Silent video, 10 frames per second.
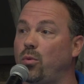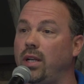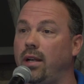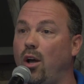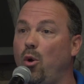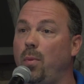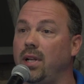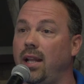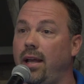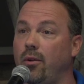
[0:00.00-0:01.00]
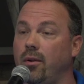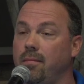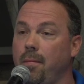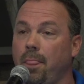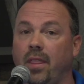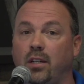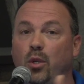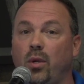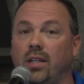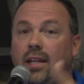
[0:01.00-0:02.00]
has written an open letter that
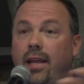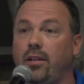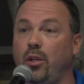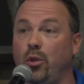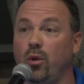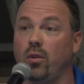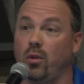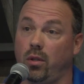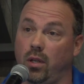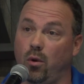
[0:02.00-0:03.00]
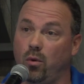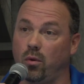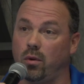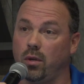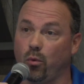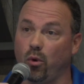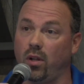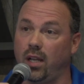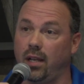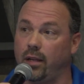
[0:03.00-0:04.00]
you can take to your local
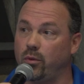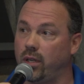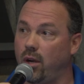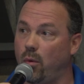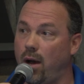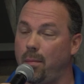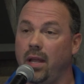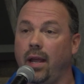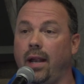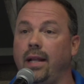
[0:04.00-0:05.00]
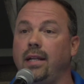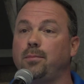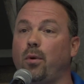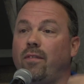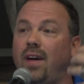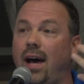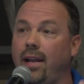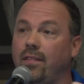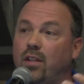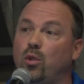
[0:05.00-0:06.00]
rural electric co-op. And he's
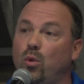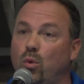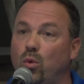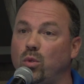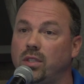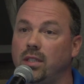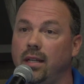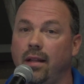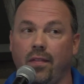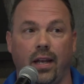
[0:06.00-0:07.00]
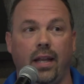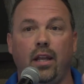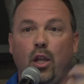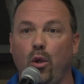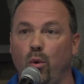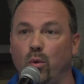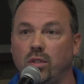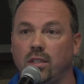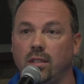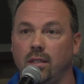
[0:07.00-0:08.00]
provided the tools that he
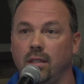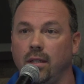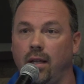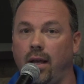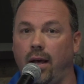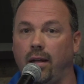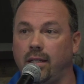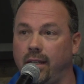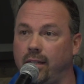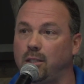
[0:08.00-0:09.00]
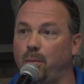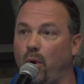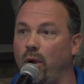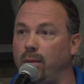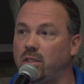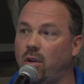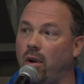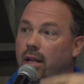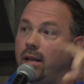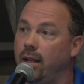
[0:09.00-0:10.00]
used to get this program
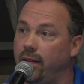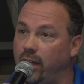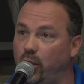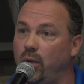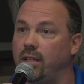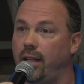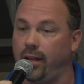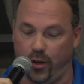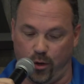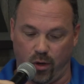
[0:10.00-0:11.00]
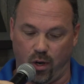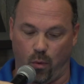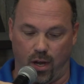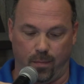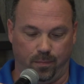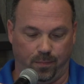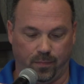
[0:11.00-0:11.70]
started that you can take to your co-op.